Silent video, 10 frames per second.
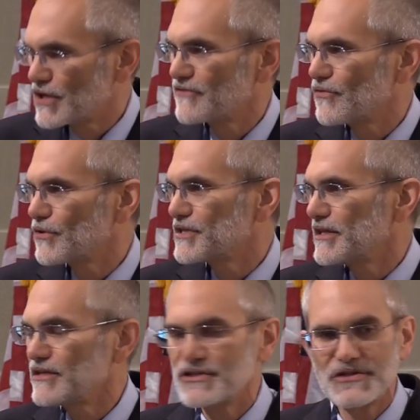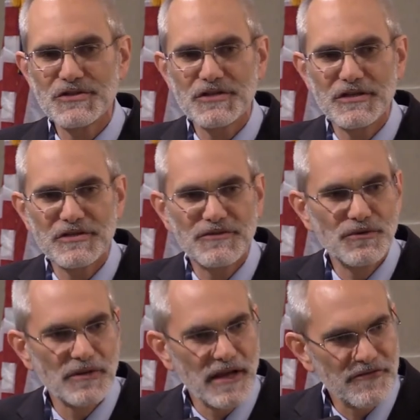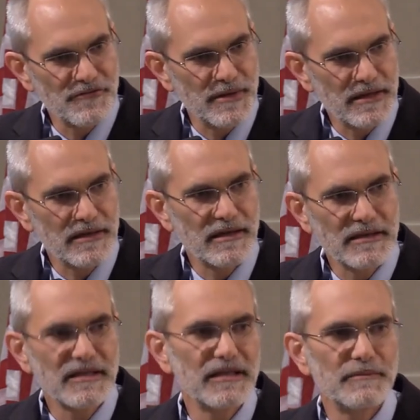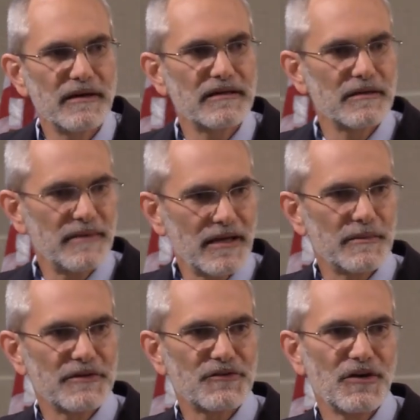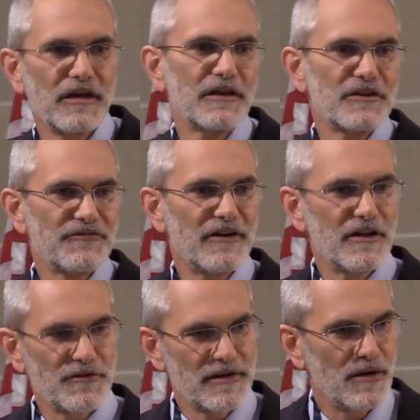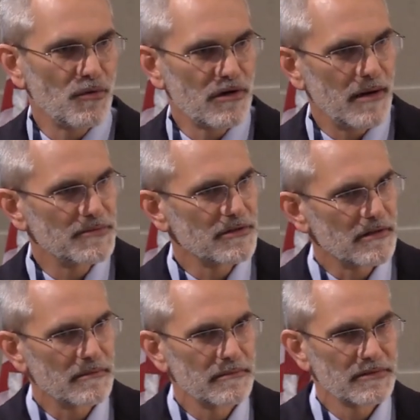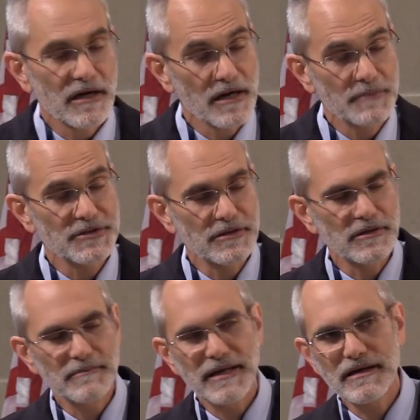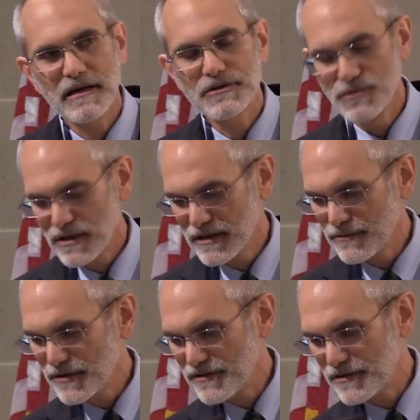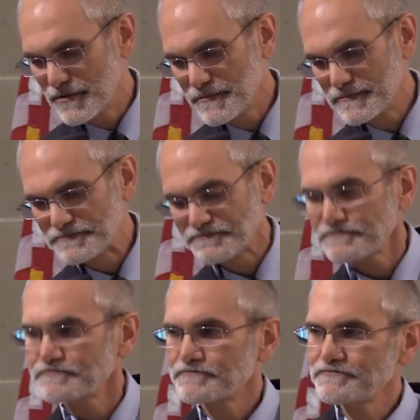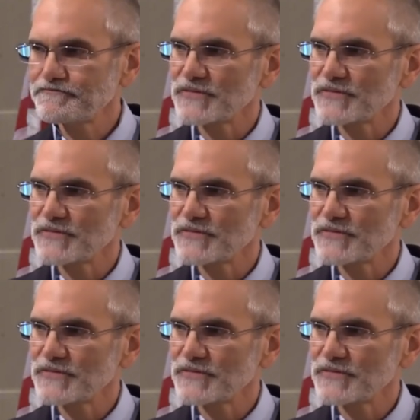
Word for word: John 14, Jesus says, If you love me, you keep my commandments. The Father and I will come to them. I'll come to you and make our dwelling with you.